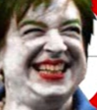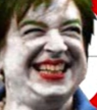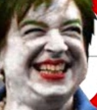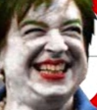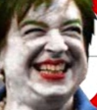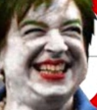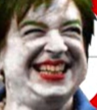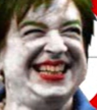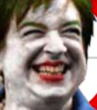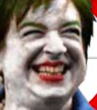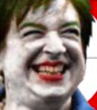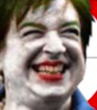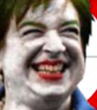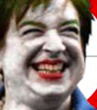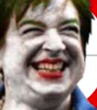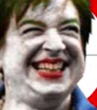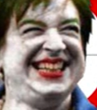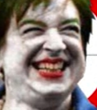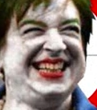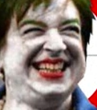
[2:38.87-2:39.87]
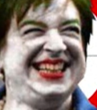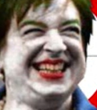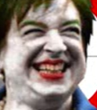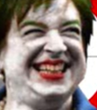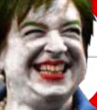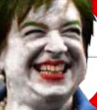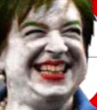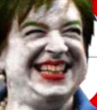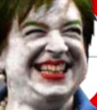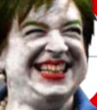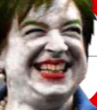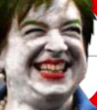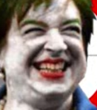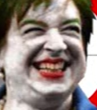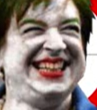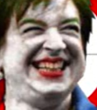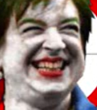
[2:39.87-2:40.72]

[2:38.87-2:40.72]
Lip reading: (silence)